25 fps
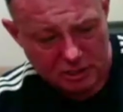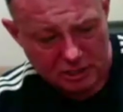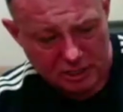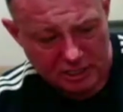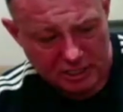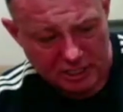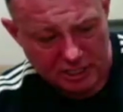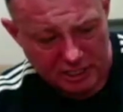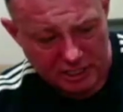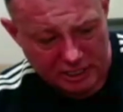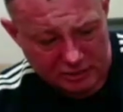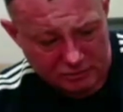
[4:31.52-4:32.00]

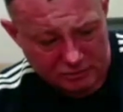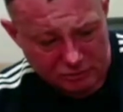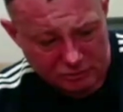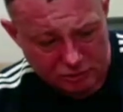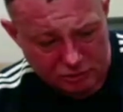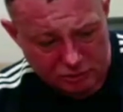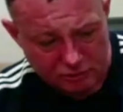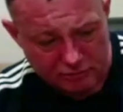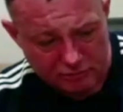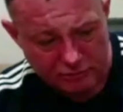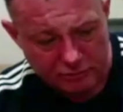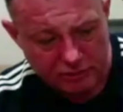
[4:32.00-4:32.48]
in
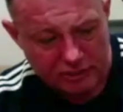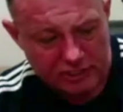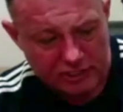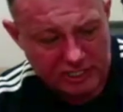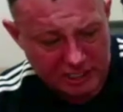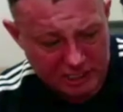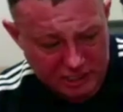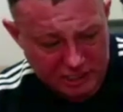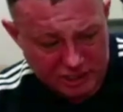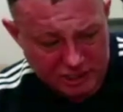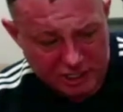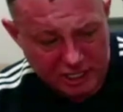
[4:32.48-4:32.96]
recovery
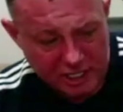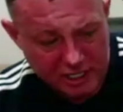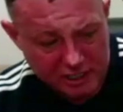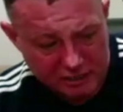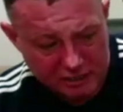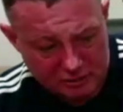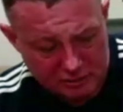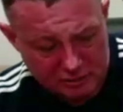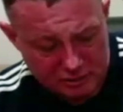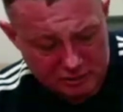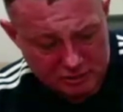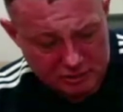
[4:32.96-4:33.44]
in
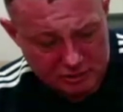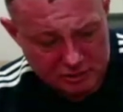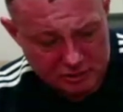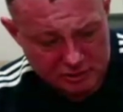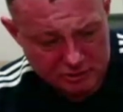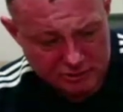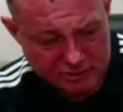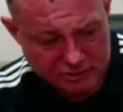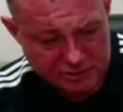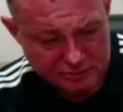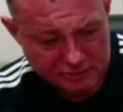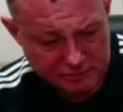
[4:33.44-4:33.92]
jail
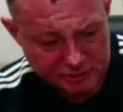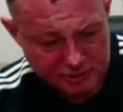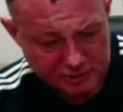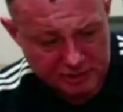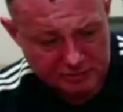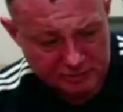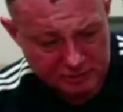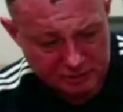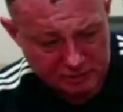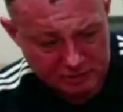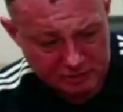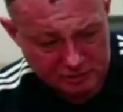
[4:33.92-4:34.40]
to
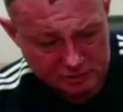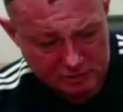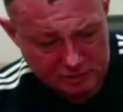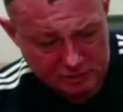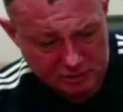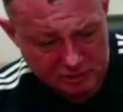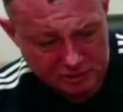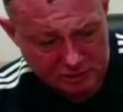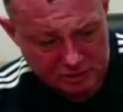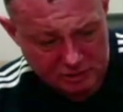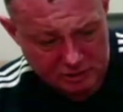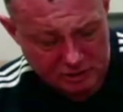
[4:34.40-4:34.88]
people
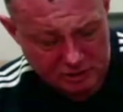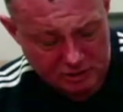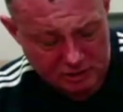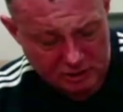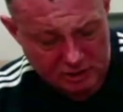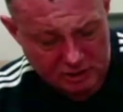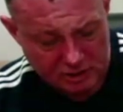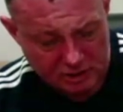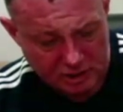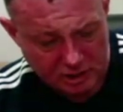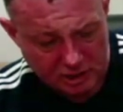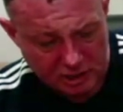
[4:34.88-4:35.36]

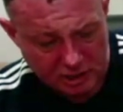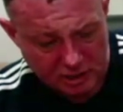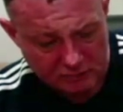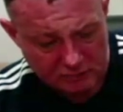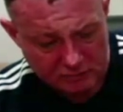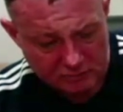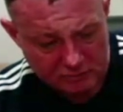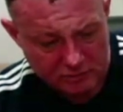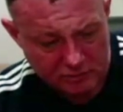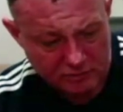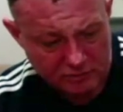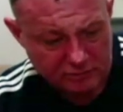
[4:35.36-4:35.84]

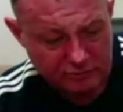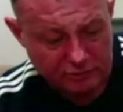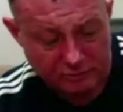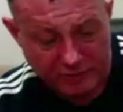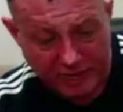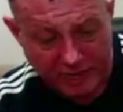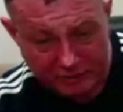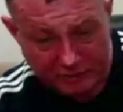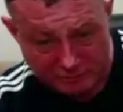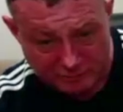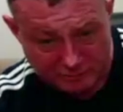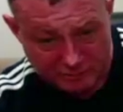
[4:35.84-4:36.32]
from
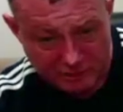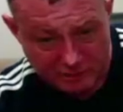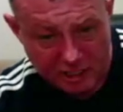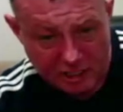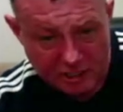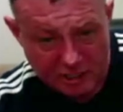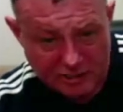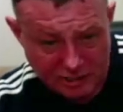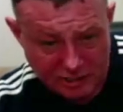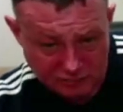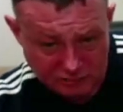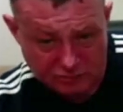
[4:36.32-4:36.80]

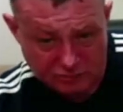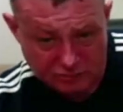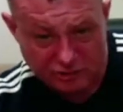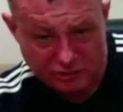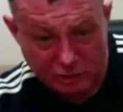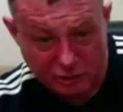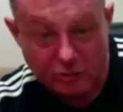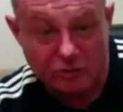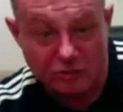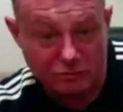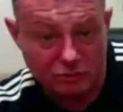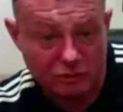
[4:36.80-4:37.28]
outside and
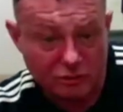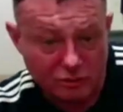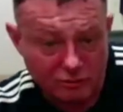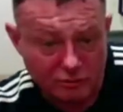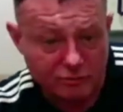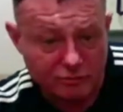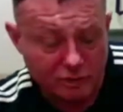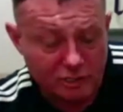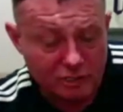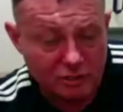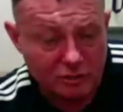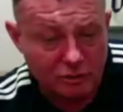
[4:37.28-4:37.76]
doing
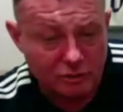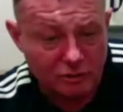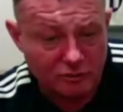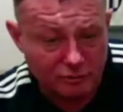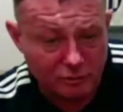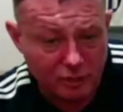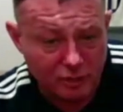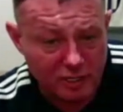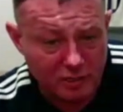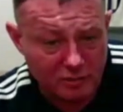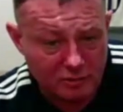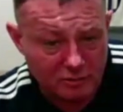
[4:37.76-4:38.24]
recovery in North
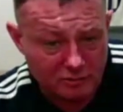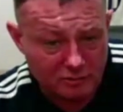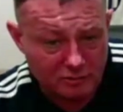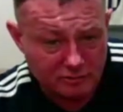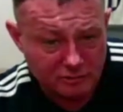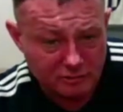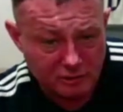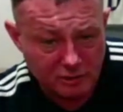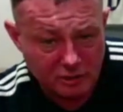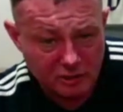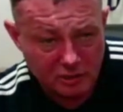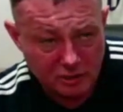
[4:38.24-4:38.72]
Wales,
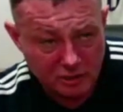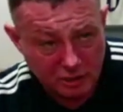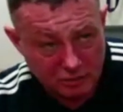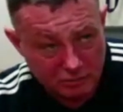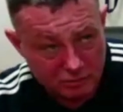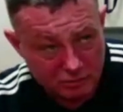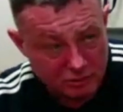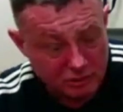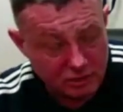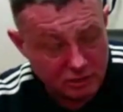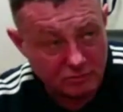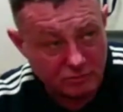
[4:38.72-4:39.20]

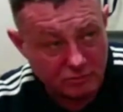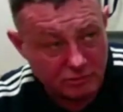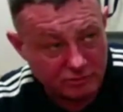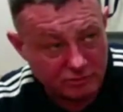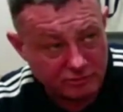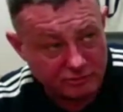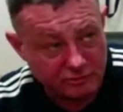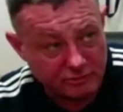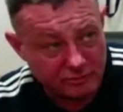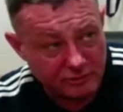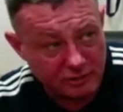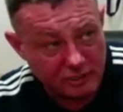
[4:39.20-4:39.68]
and
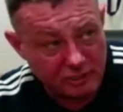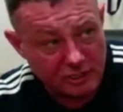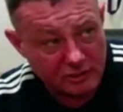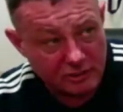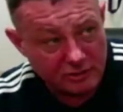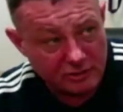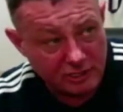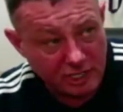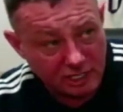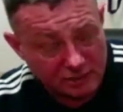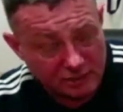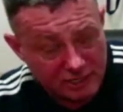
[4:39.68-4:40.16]
just
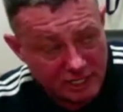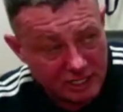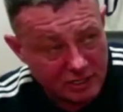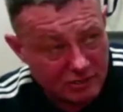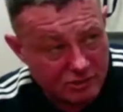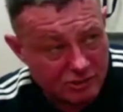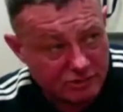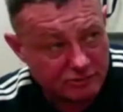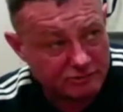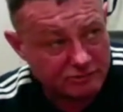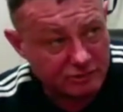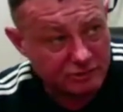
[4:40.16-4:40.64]
the idea is
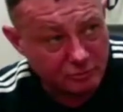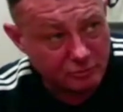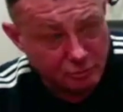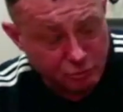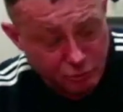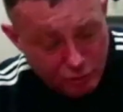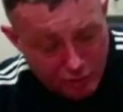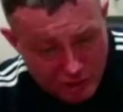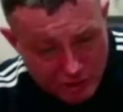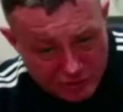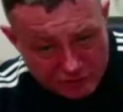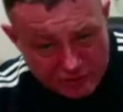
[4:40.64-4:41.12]
just to
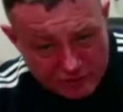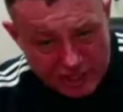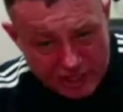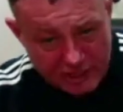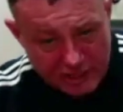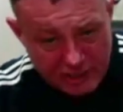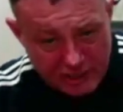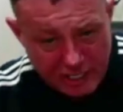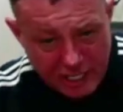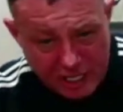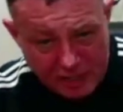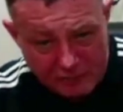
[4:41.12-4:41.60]
bridge that
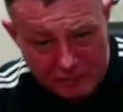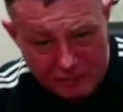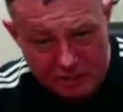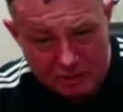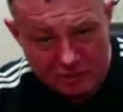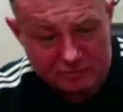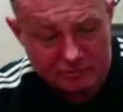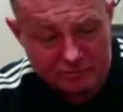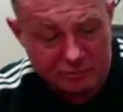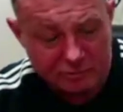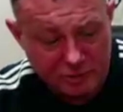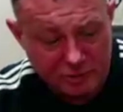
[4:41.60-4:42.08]
gap
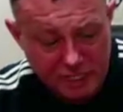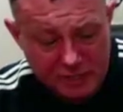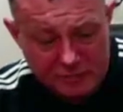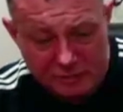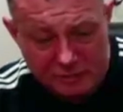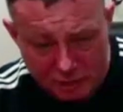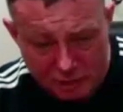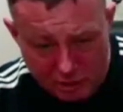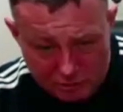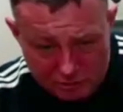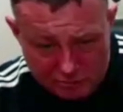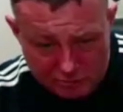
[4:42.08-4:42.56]
so people
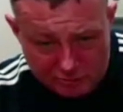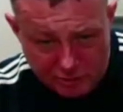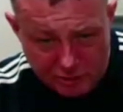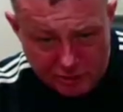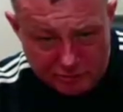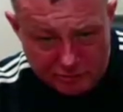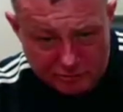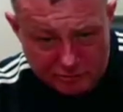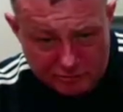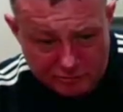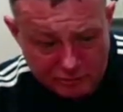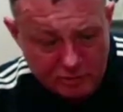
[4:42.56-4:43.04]
know it's
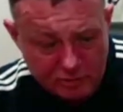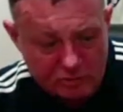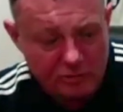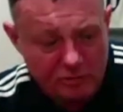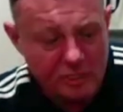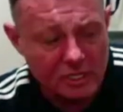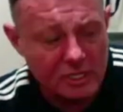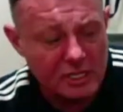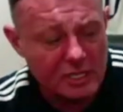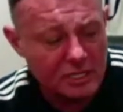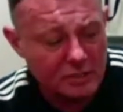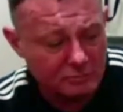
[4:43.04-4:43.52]
possible.
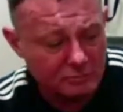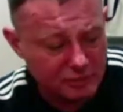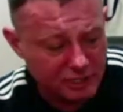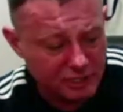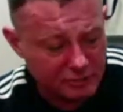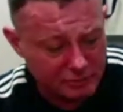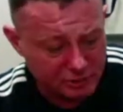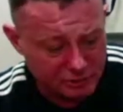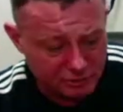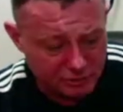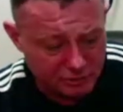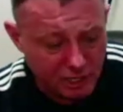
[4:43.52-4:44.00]

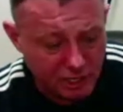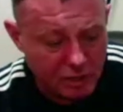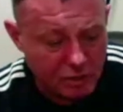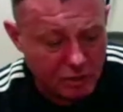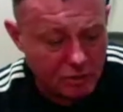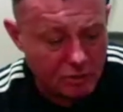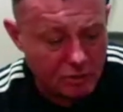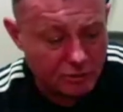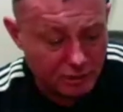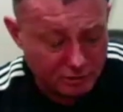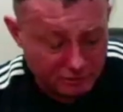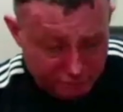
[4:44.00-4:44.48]
People
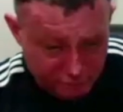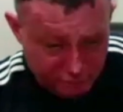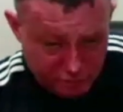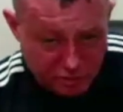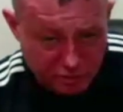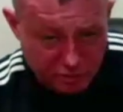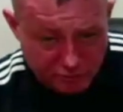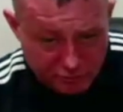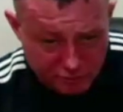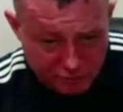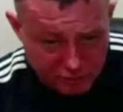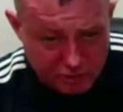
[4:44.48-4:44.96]
know there's
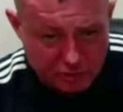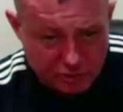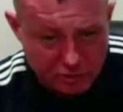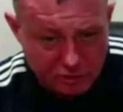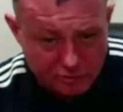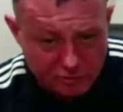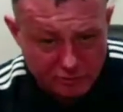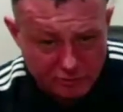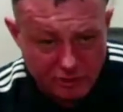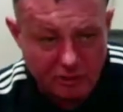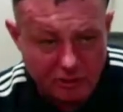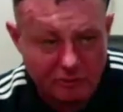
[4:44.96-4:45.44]
recovery in
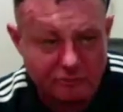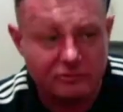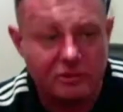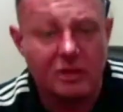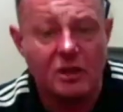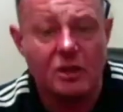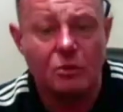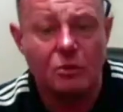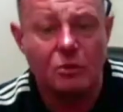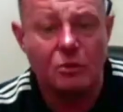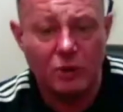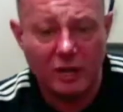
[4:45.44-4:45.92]
North Wales.
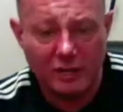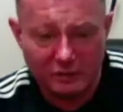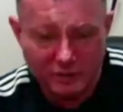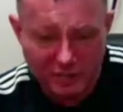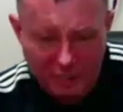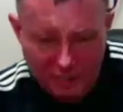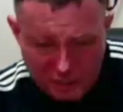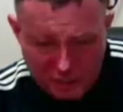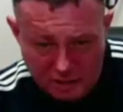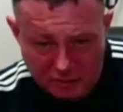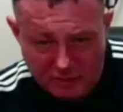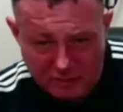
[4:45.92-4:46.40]
When they
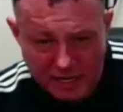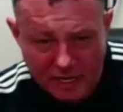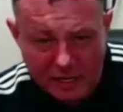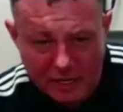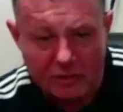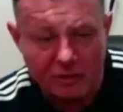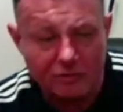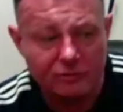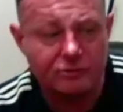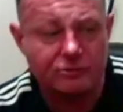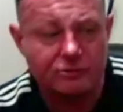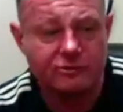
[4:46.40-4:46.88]
come
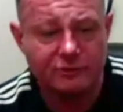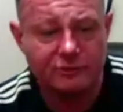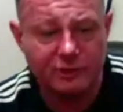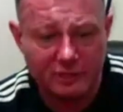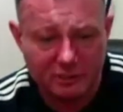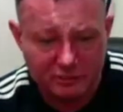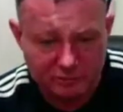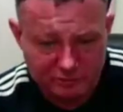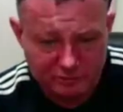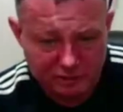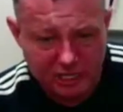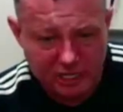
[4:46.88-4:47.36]
out, there's
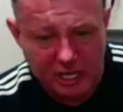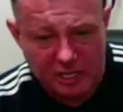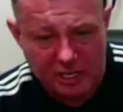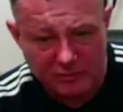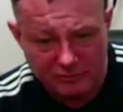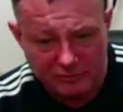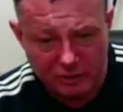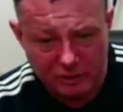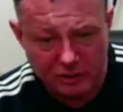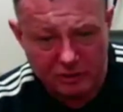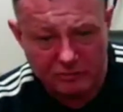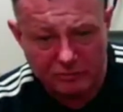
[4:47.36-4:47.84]
things to get
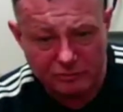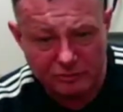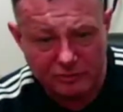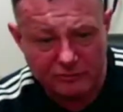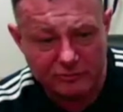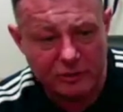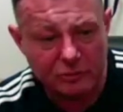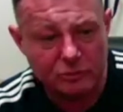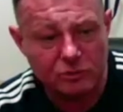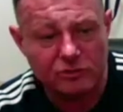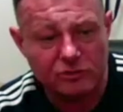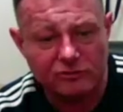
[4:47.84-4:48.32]
involved with.
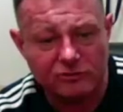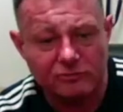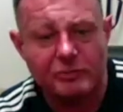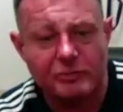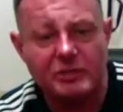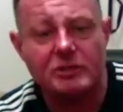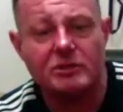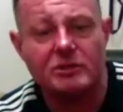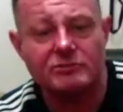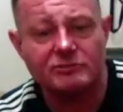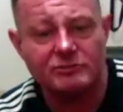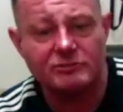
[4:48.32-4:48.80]
They would have
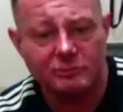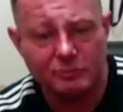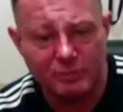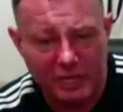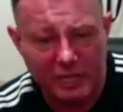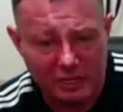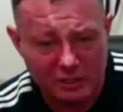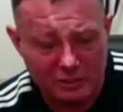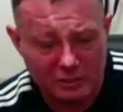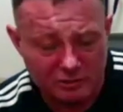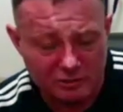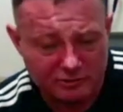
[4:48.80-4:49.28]
built a
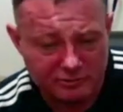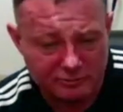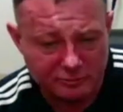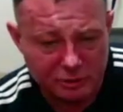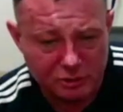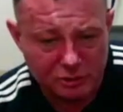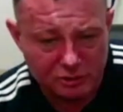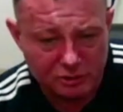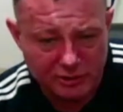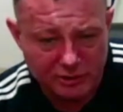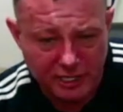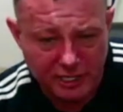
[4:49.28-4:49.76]

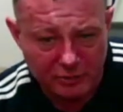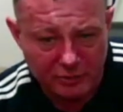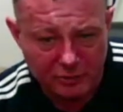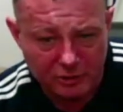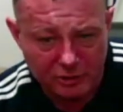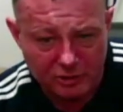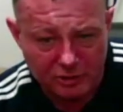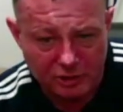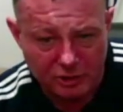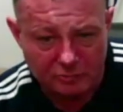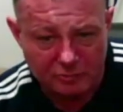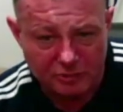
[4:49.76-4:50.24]
support
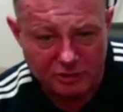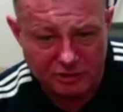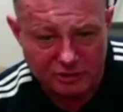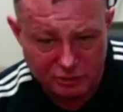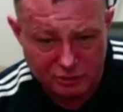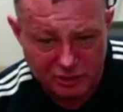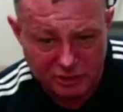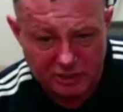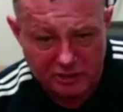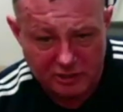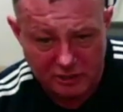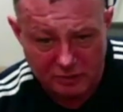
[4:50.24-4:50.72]
network up
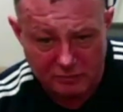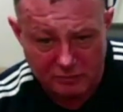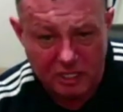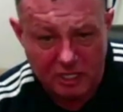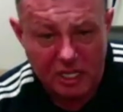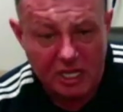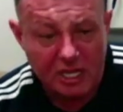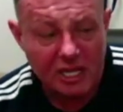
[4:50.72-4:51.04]
between them.